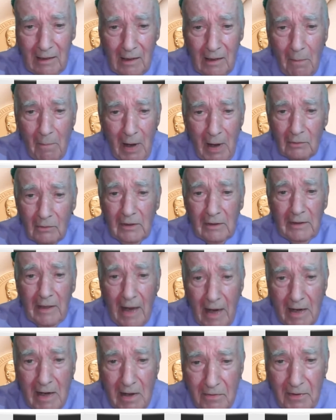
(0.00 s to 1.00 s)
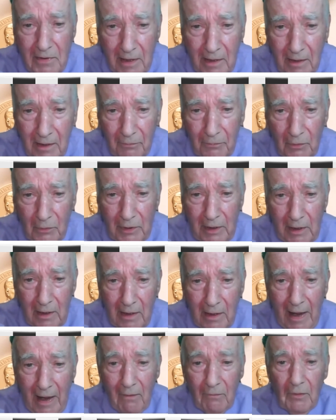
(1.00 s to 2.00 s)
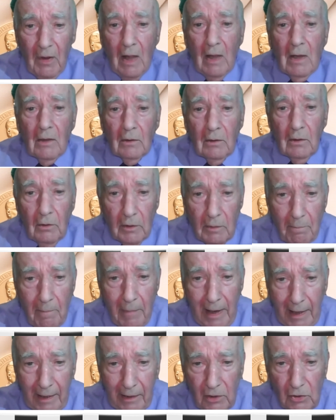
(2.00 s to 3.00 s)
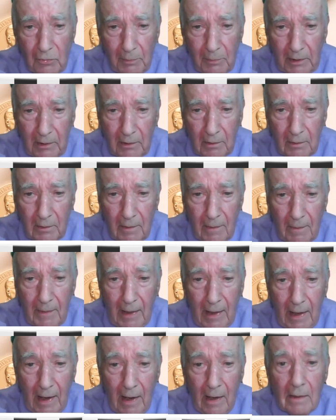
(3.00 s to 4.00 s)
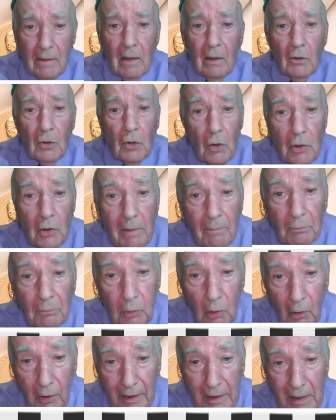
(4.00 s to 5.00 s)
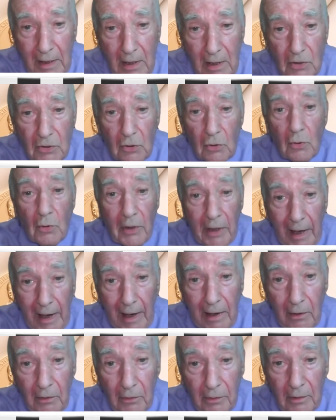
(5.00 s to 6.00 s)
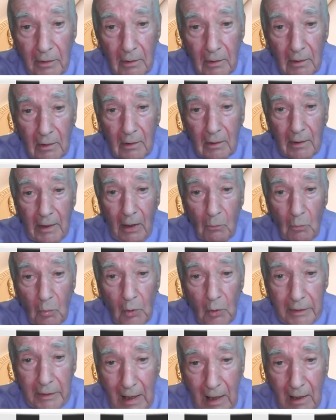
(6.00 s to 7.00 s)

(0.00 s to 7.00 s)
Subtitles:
amounted to anything if you didn't have good management and good employees who cared and worked